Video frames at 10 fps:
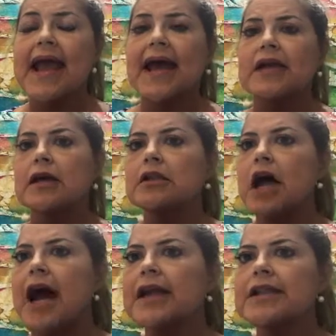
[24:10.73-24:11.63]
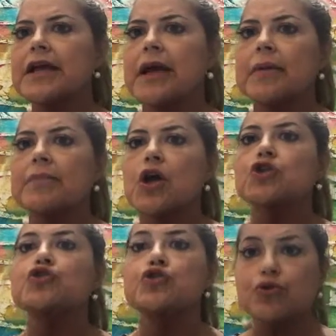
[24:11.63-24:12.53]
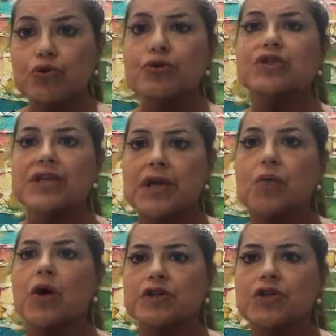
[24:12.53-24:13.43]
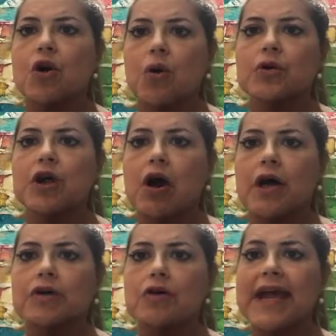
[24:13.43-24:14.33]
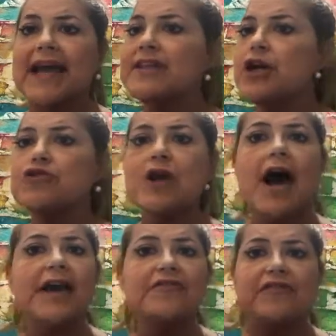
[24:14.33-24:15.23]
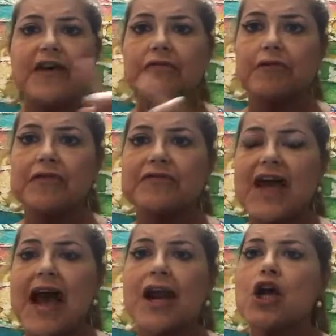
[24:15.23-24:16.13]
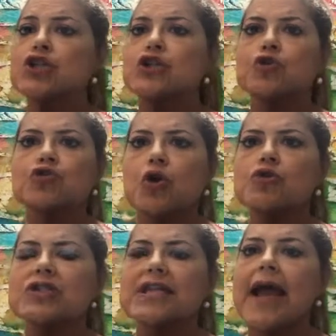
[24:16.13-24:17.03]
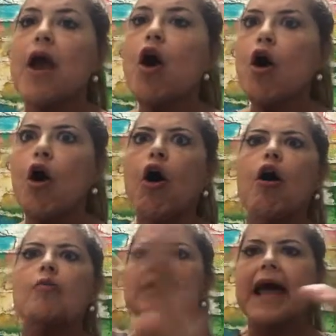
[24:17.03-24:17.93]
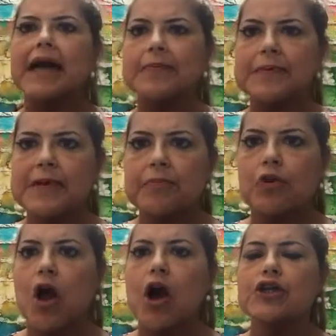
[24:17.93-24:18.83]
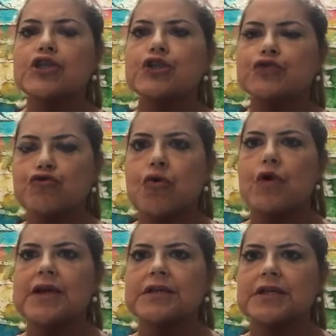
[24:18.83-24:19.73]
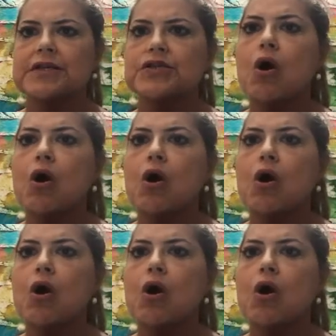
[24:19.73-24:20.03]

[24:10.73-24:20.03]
And a lot of them do see what's going on, okay? And they're not in favor of that. So don't say all black people are destroying this.